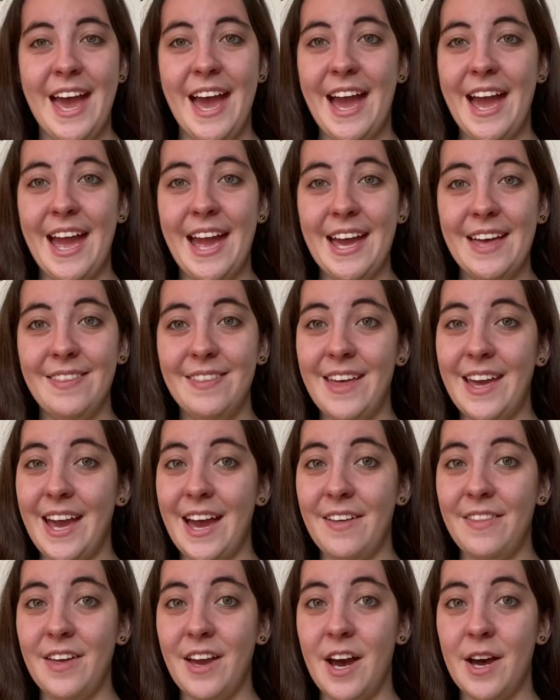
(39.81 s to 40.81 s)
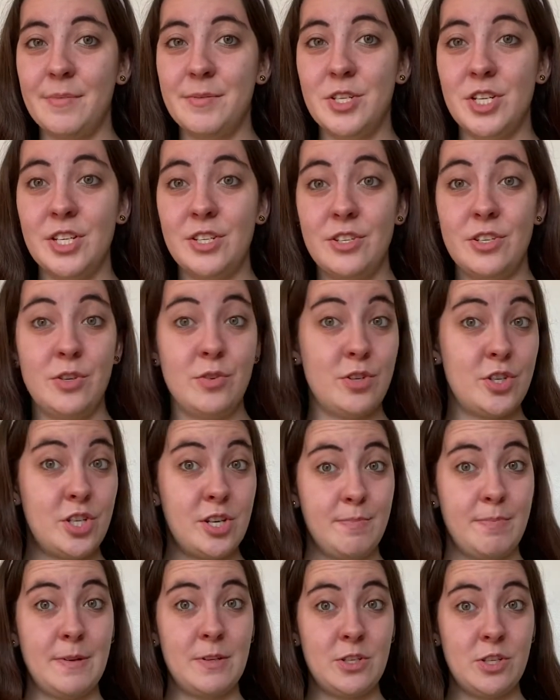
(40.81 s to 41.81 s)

and they had the option to ship it